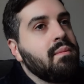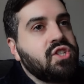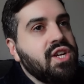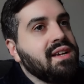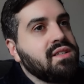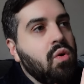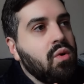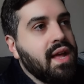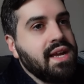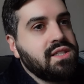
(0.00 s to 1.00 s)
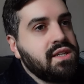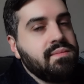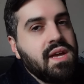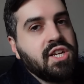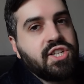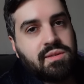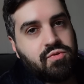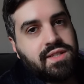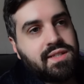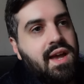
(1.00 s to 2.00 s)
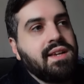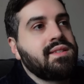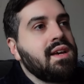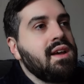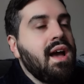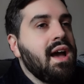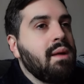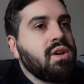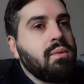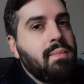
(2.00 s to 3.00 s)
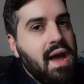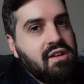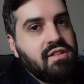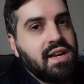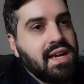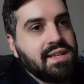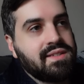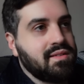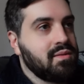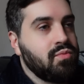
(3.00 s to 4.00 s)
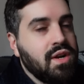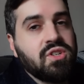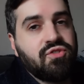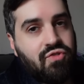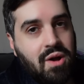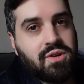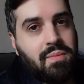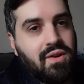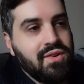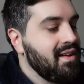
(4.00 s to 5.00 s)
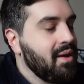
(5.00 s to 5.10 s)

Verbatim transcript: But she has a whole kingdom, she's a princess, and becoming a pirate is pretty much frowned upon.